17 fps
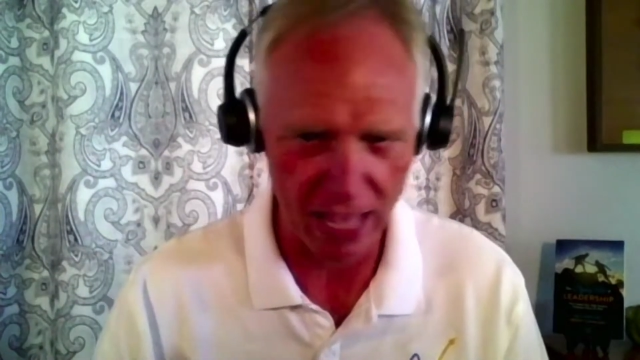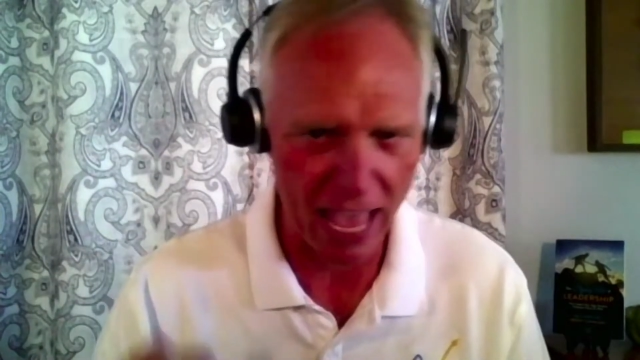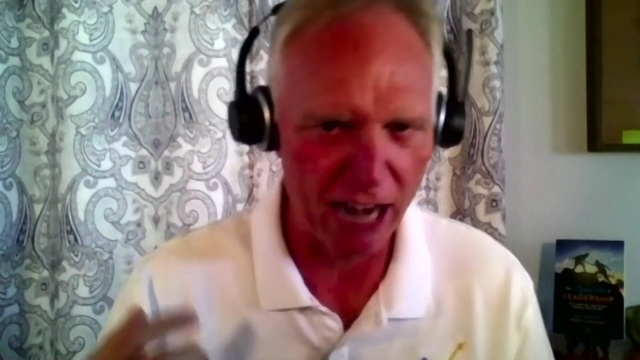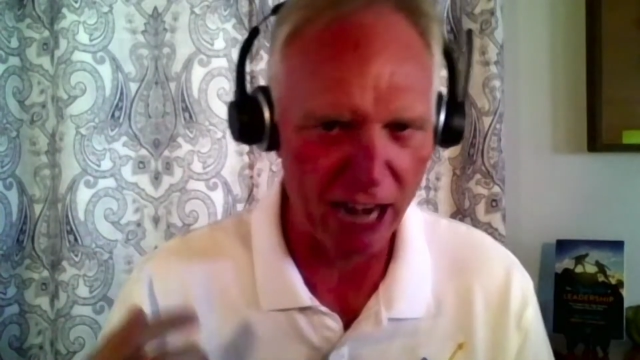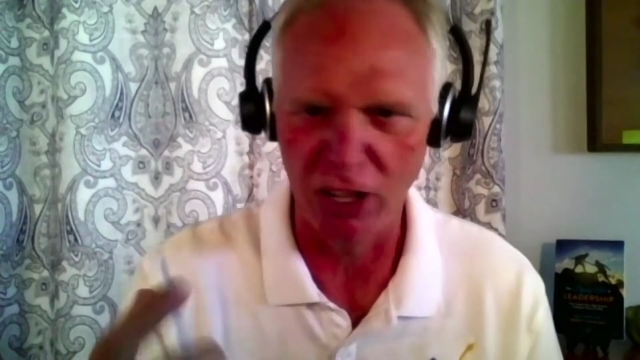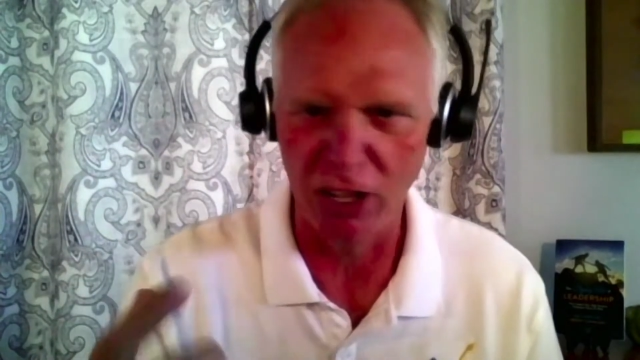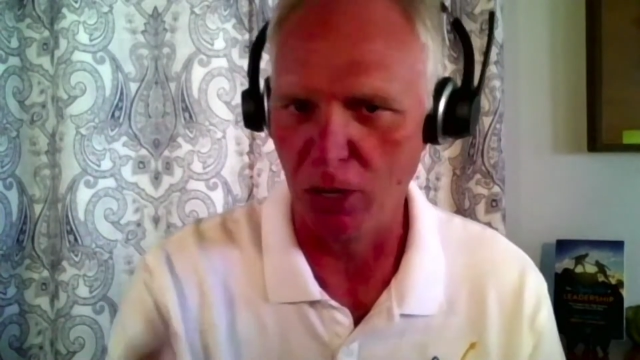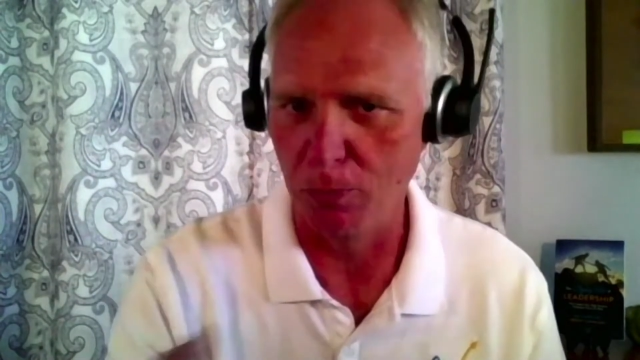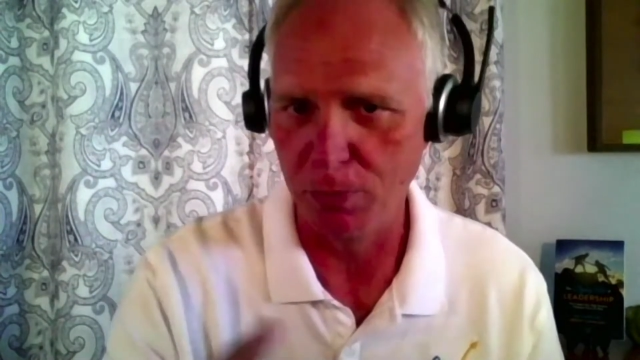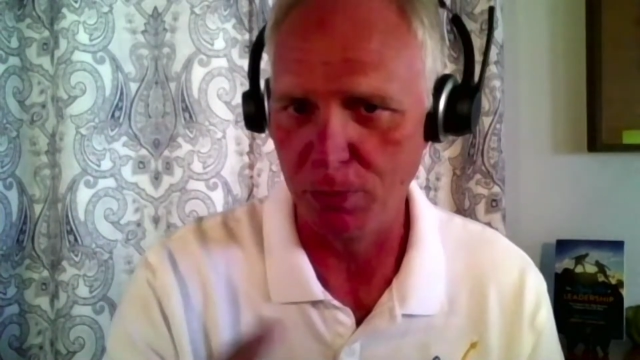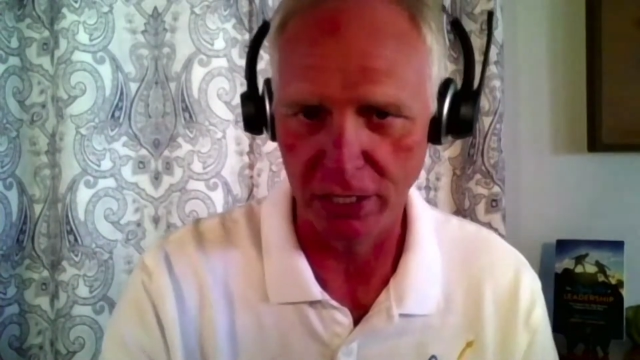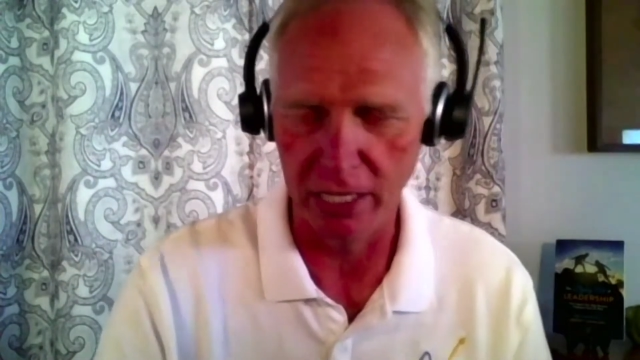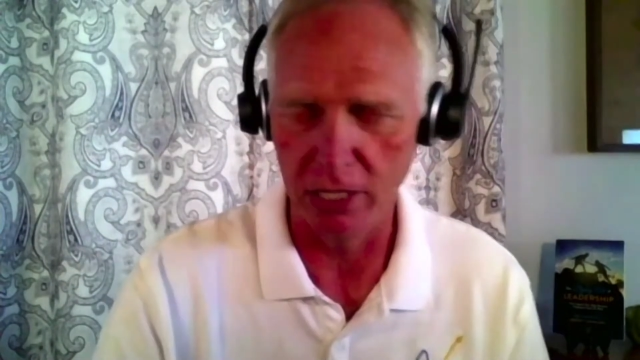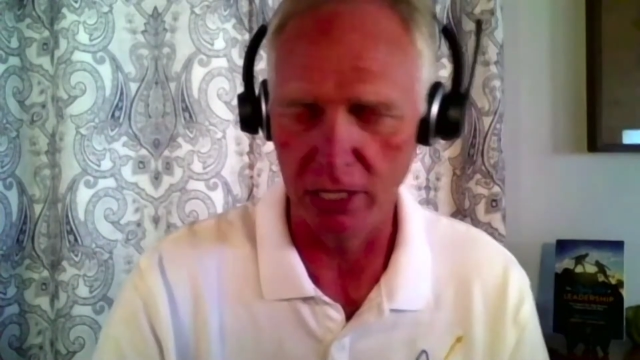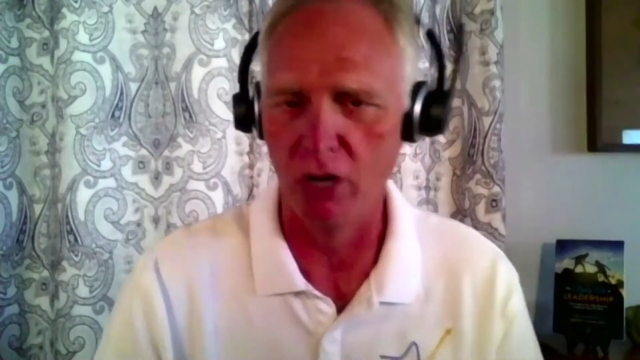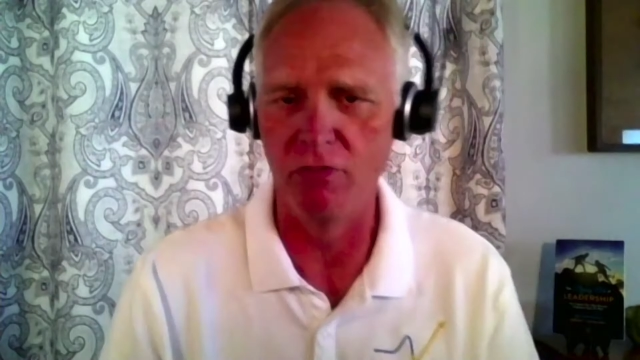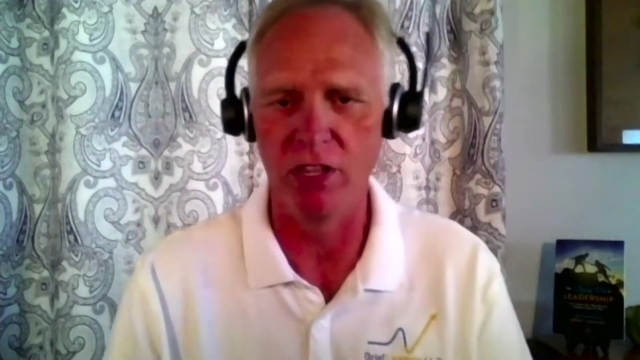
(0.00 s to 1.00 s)
That'll help you
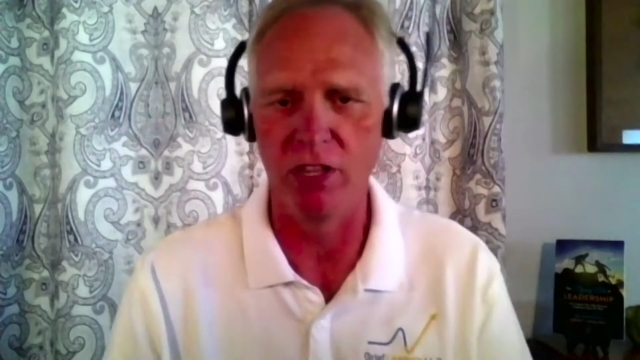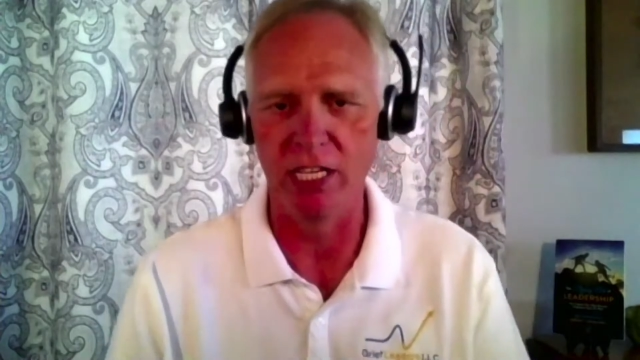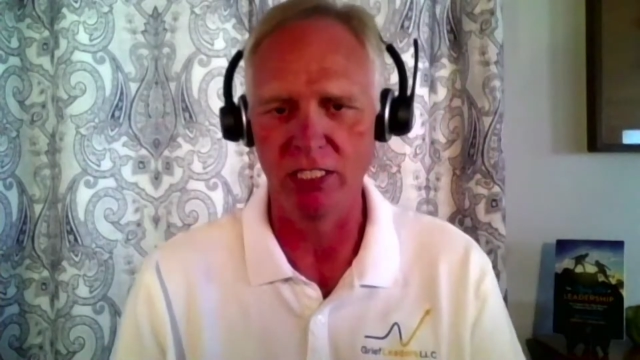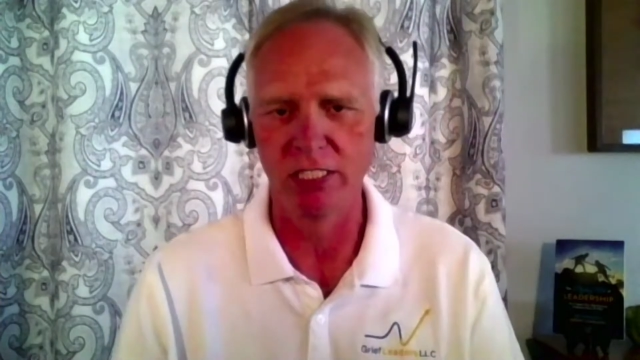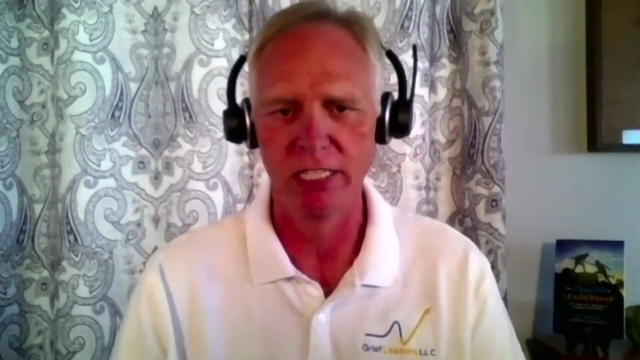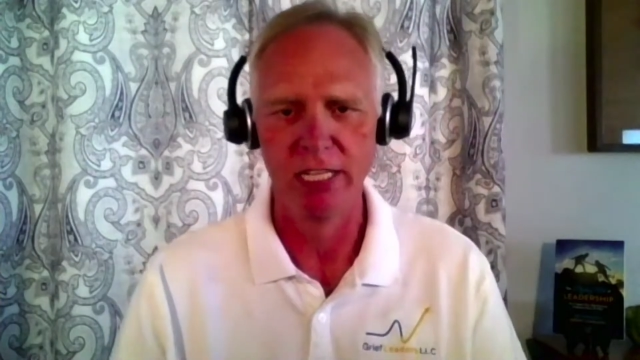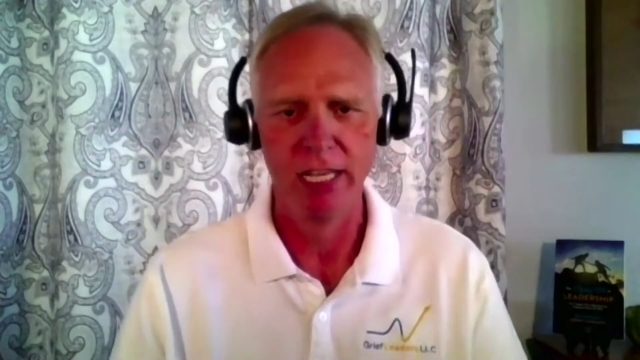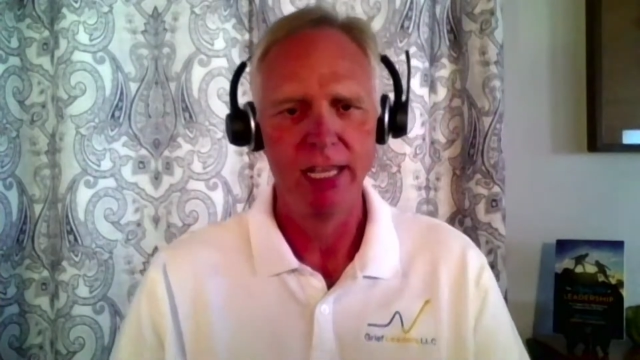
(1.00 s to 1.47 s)
get over this.